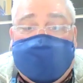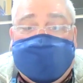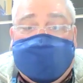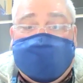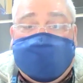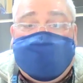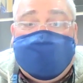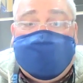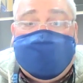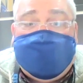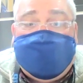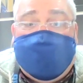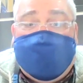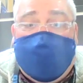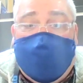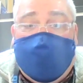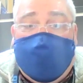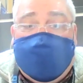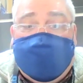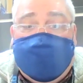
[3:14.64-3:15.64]
Michigan State
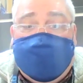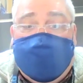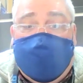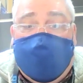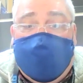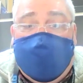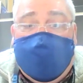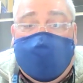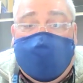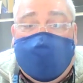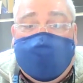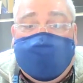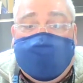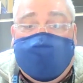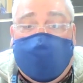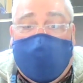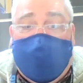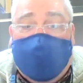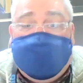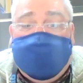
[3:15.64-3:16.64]

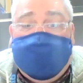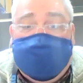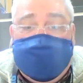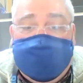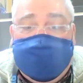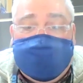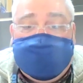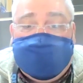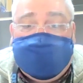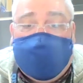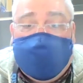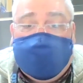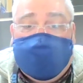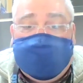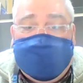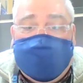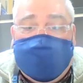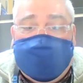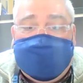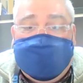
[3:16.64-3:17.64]
after the struggles
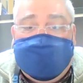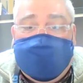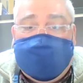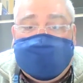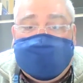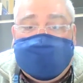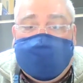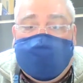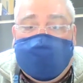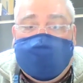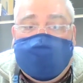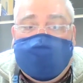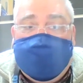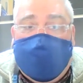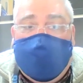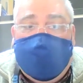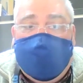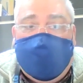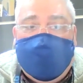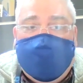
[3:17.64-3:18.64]
against Minnesota and
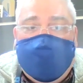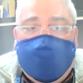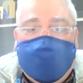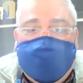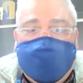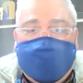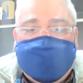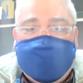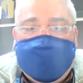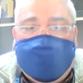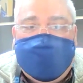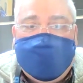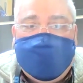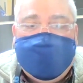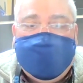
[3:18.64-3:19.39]
Maryland here recently.